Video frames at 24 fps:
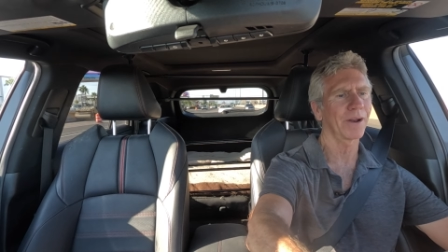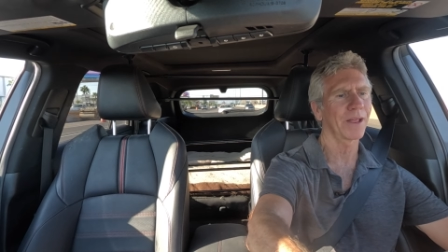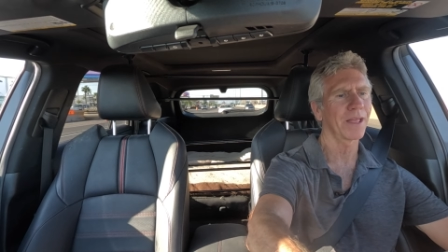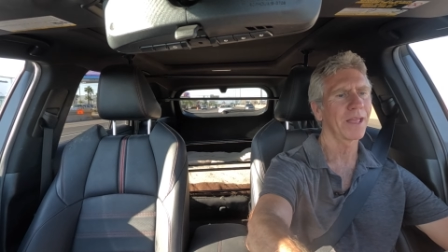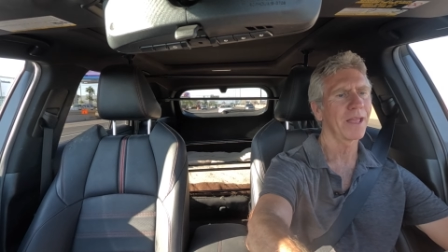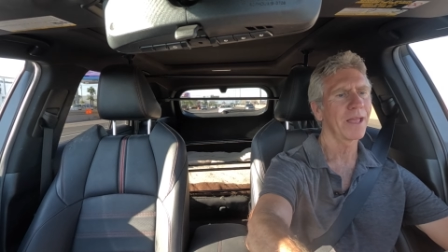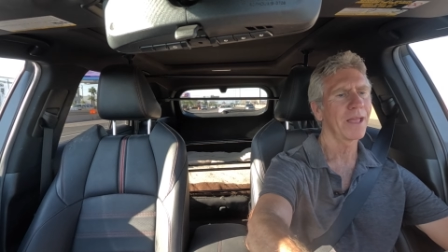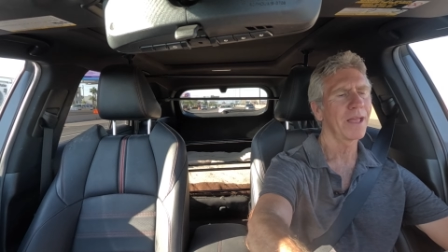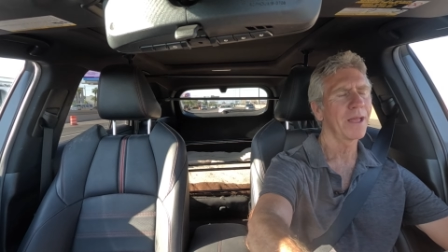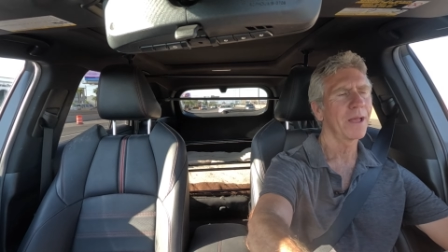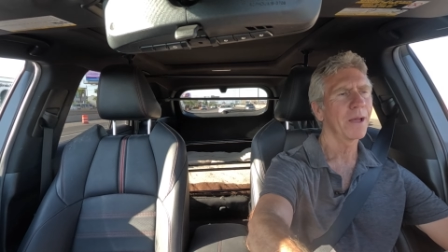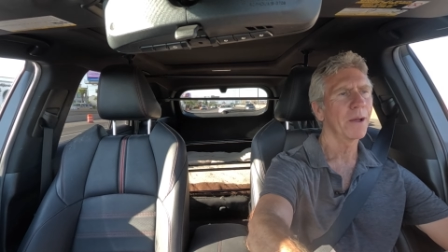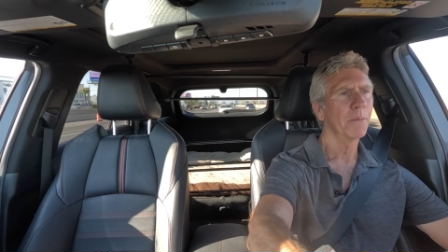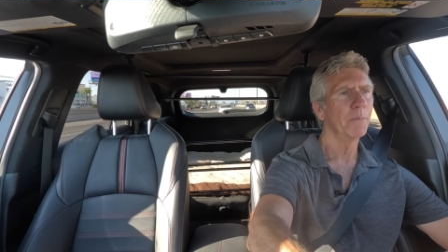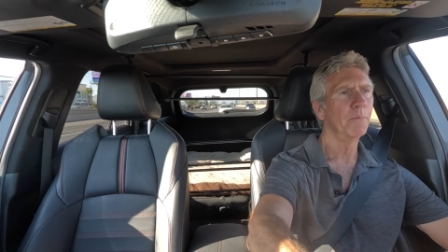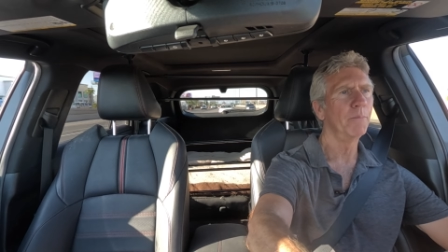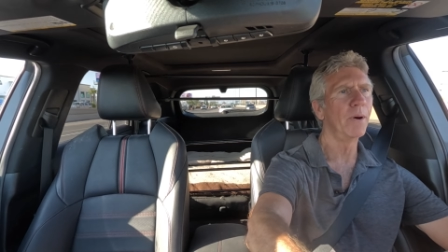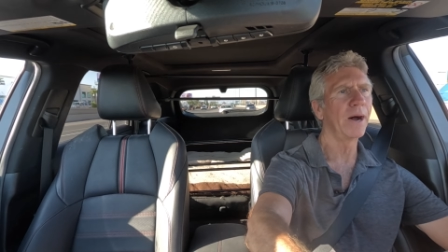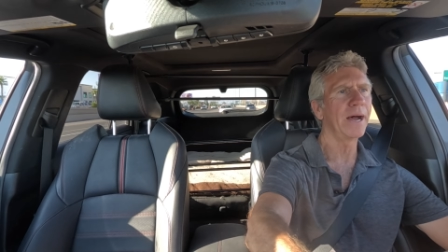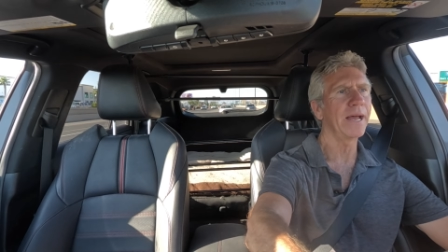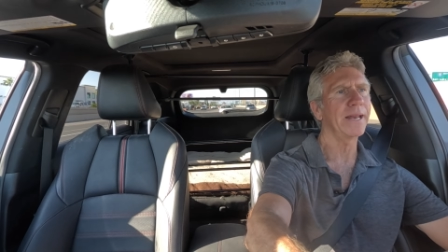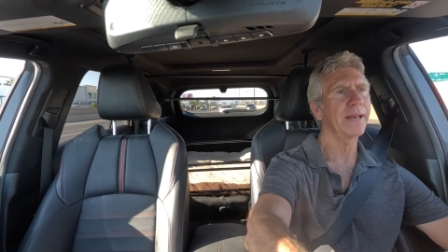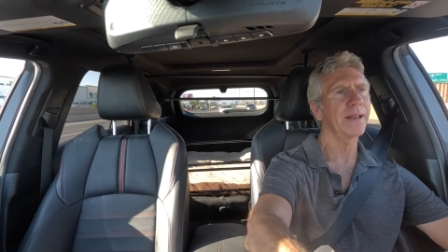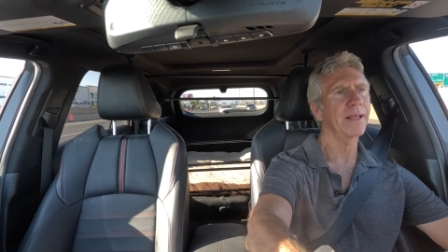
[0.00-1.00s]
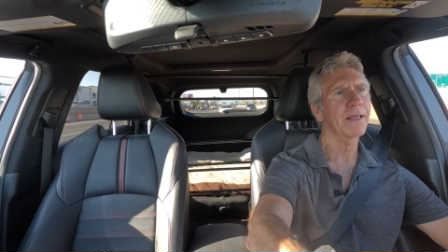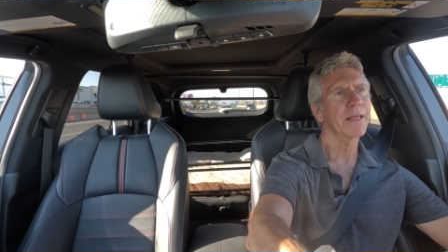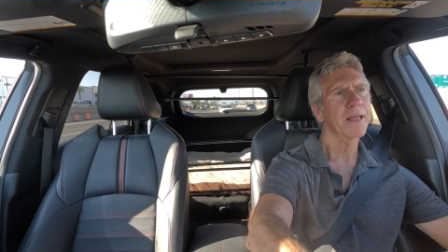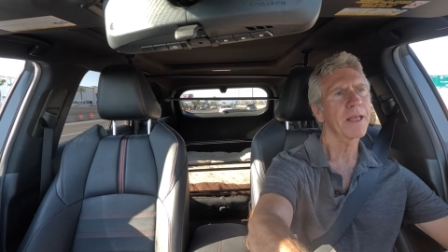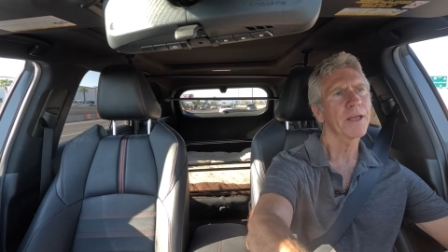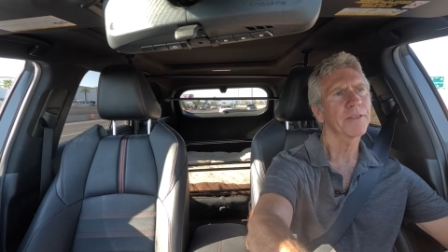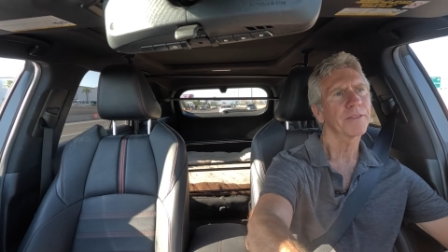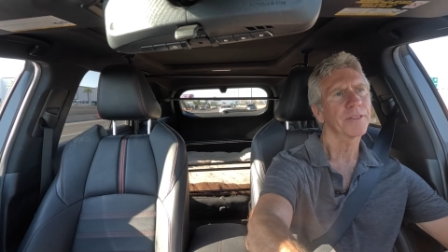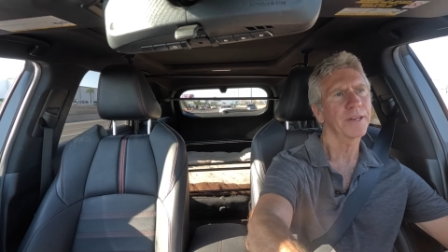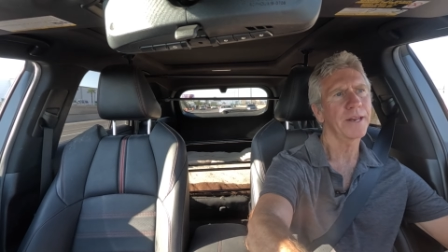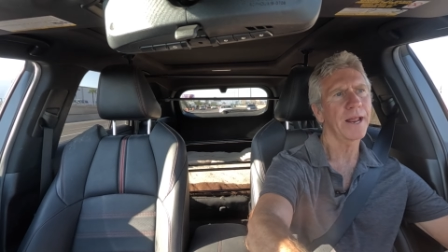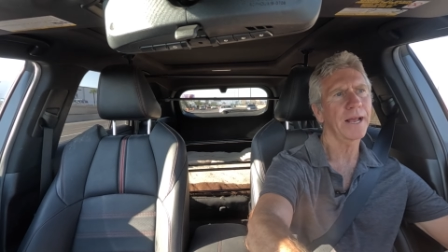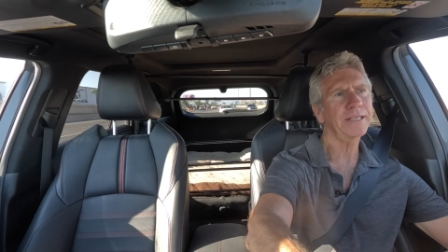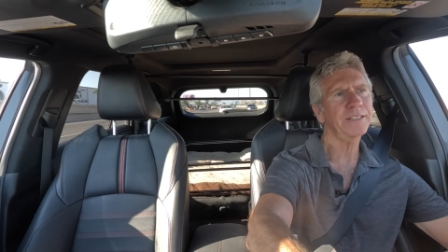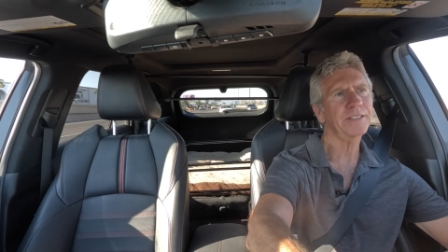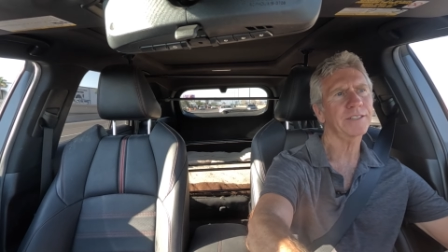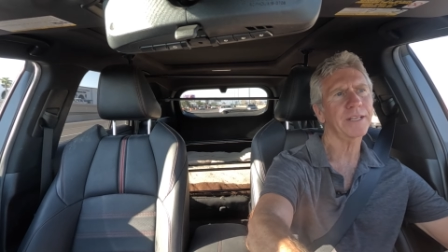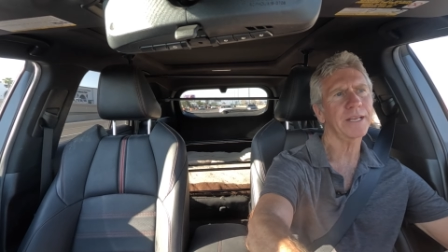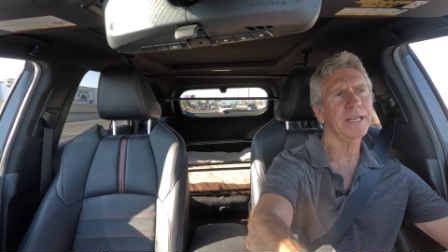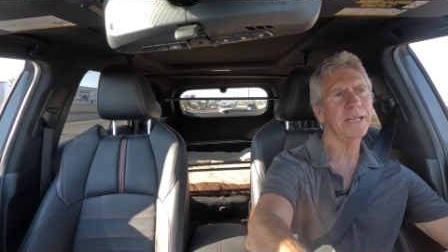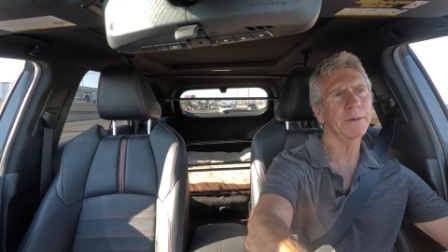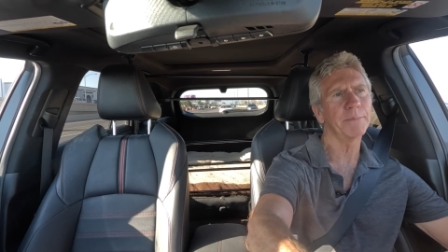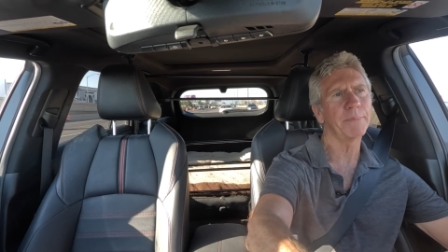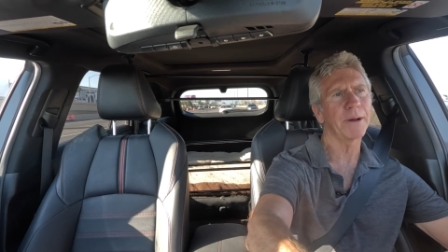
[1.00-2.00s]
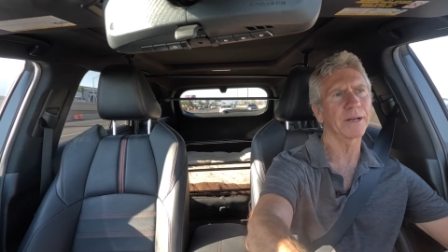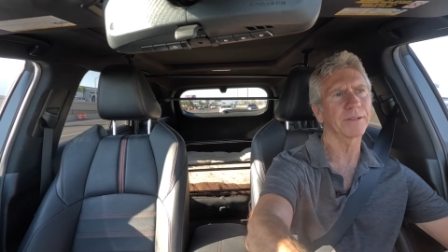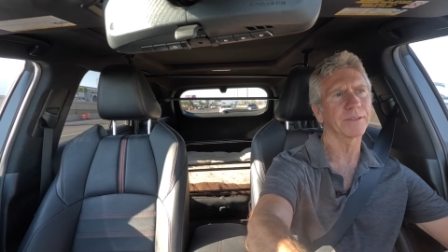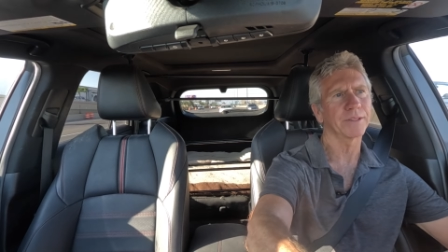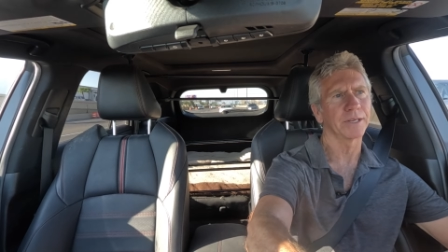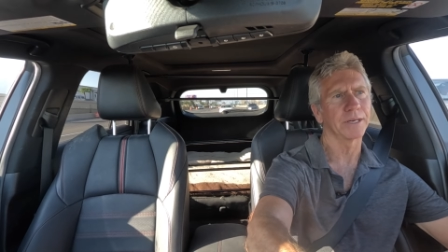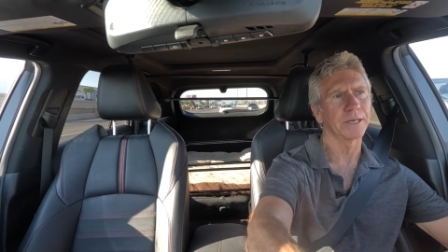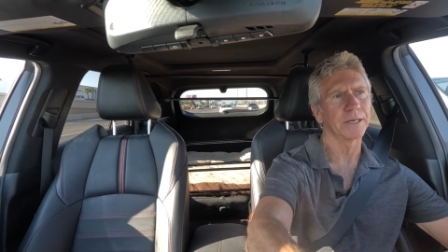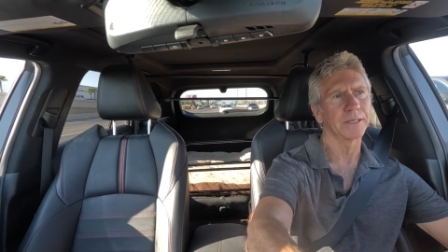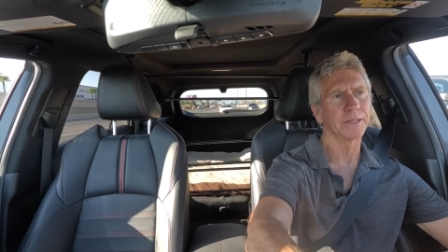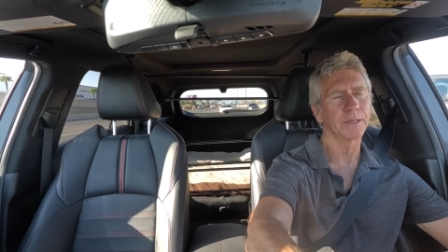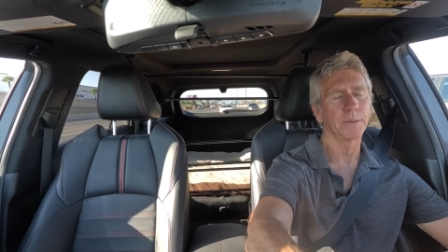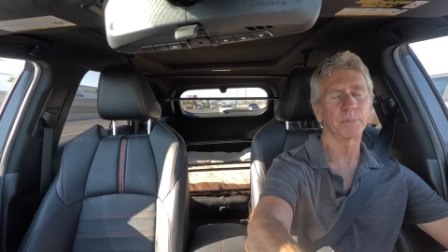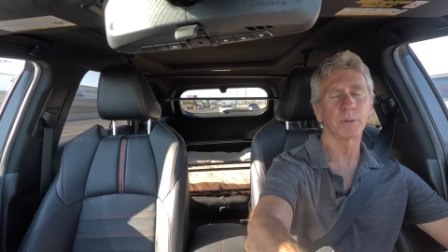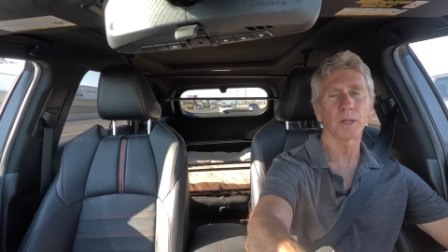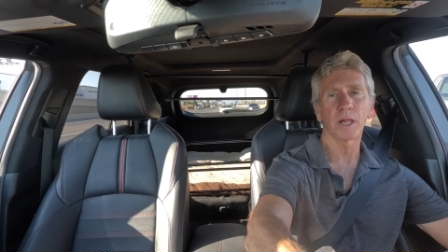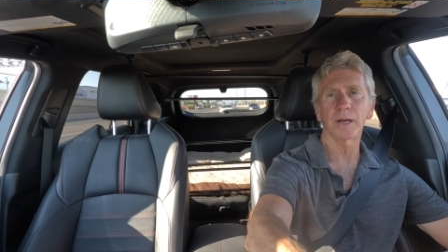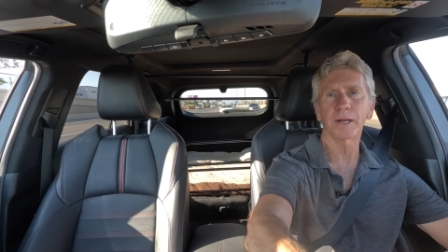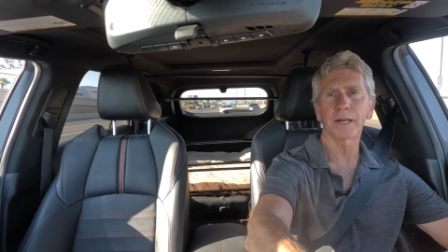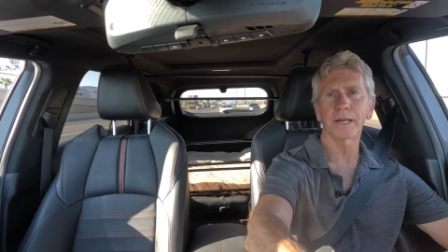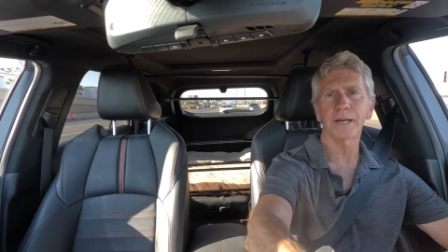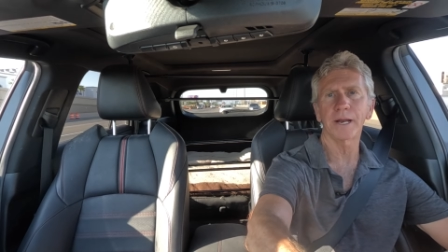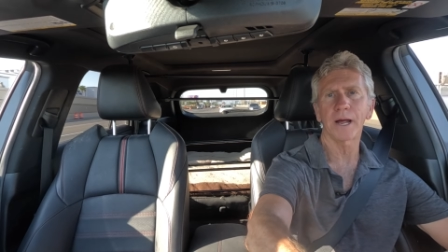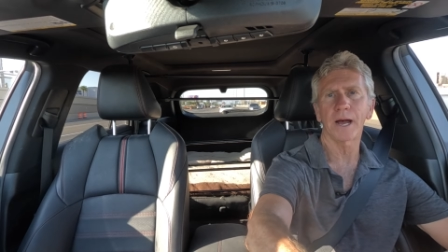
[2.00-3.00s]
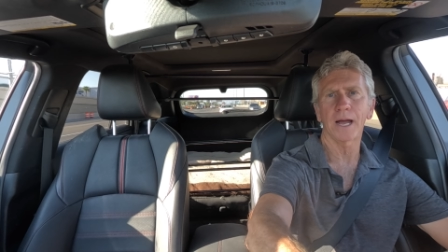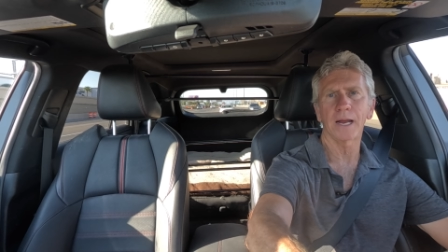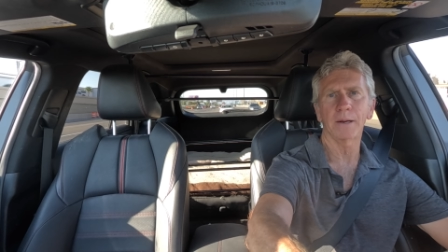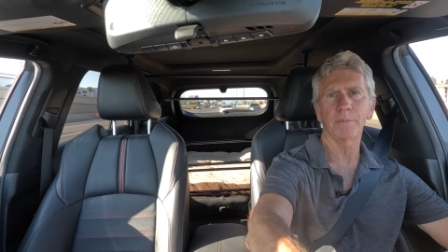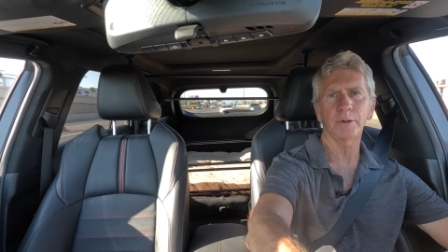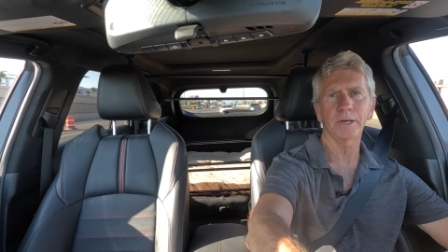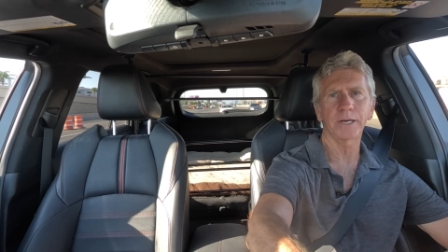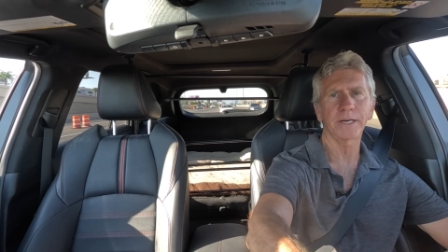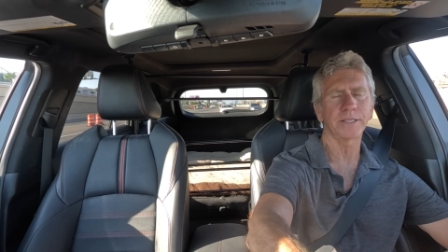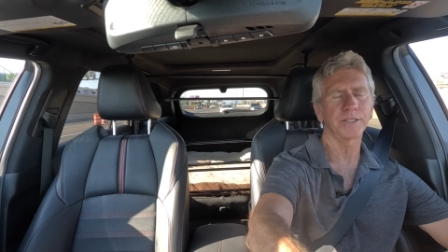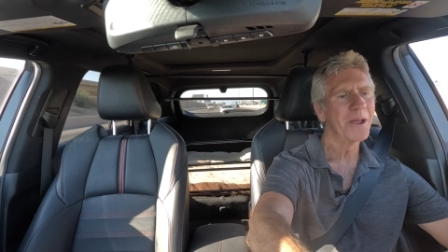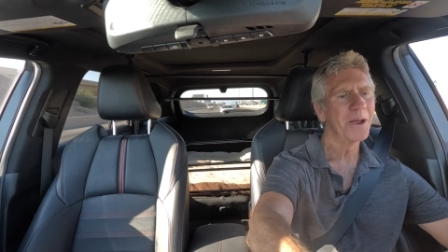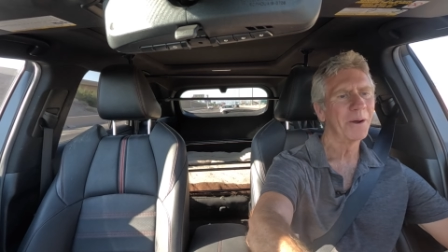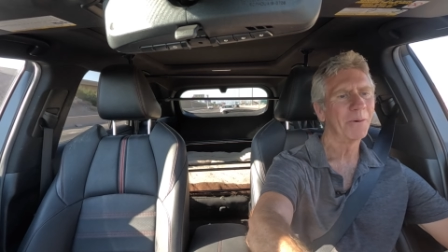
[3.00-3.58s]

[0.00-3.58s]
But the nice thing about the plug-in hybrid,